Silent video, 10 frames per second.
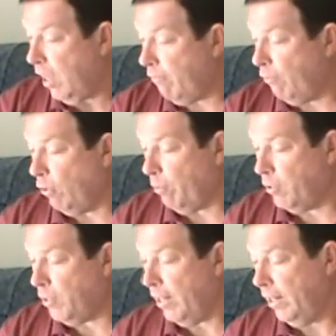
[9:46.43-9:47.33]
at
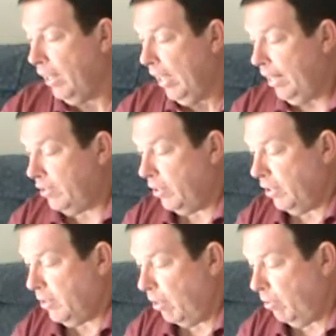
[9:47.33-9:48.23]
4%, and it's going
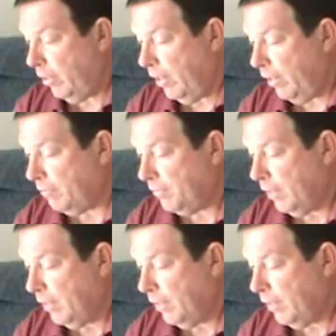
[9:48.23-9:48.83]
to double again.